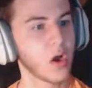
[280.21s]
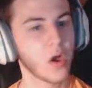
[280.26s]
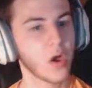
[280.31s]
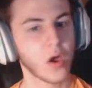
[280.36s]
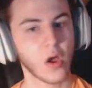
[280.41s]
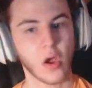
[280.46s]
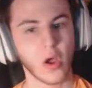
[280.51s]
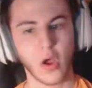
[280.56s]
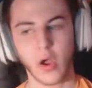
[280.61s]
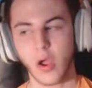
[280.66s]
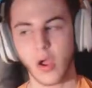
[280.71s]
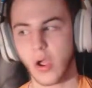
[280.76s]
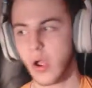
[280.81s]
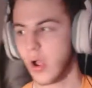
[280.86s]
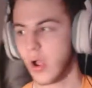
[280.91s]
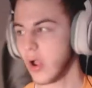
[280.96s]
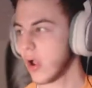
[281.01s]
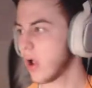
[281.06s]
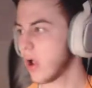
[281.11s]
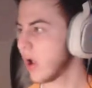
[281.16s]

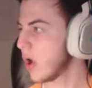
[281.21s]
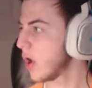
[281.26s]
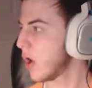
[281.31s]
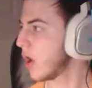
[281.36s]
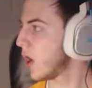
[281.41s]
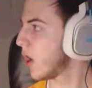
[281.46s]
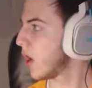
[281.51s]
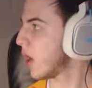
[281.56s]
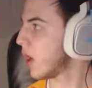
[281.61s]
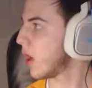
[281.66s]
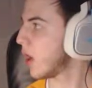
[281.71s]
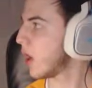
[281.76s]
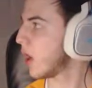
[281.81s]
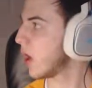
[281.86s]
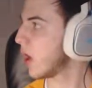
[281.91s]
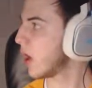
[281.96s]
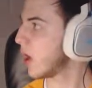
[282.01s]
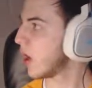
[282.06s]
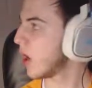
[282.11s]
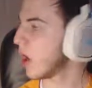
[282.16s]

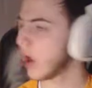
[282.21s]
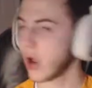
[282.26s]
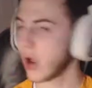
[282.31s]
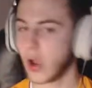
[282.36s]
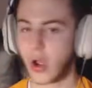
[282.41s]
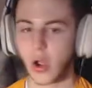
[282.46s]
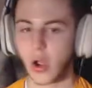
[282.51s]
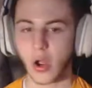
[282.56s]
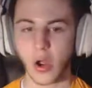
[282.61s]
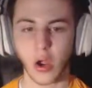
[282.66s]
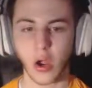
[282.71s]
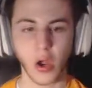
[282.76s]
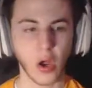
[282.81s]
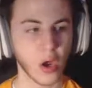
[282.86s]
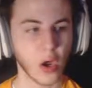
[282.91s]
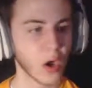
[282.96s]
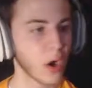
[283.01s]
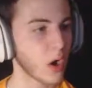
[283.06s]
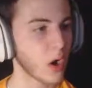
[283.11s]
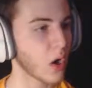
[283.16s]

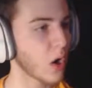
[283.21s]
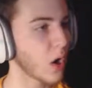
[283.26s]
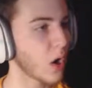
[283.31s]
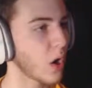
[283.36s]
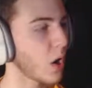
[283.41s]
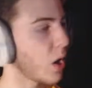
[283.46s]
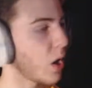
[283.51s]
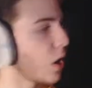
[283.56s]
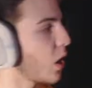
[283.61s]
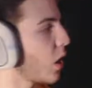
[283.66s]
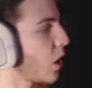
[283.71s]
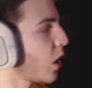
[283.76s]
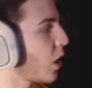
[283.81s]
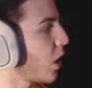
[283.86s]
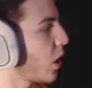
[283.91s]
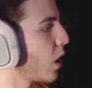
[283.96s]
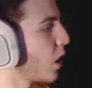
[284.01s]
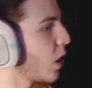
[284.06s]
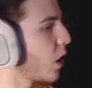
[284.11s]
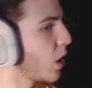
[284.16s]

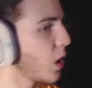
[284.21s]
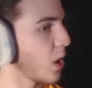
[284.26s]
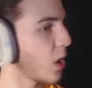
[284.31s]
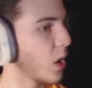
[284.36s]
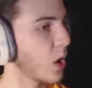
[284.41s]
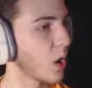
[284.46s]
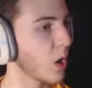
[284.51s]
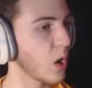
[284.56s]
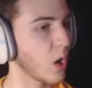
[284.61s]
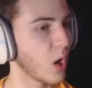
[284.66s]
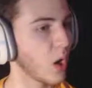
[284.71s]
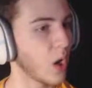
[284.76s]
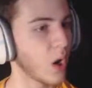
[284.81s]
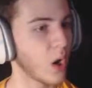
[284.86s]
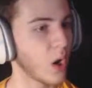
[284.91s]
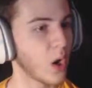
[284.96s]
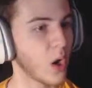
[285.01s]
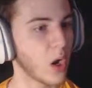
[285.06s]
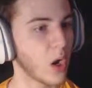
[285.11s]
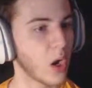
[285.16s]

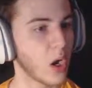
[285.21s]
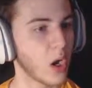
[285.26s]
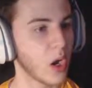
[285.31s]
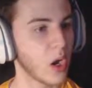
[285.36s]
No one is speaking in this clip.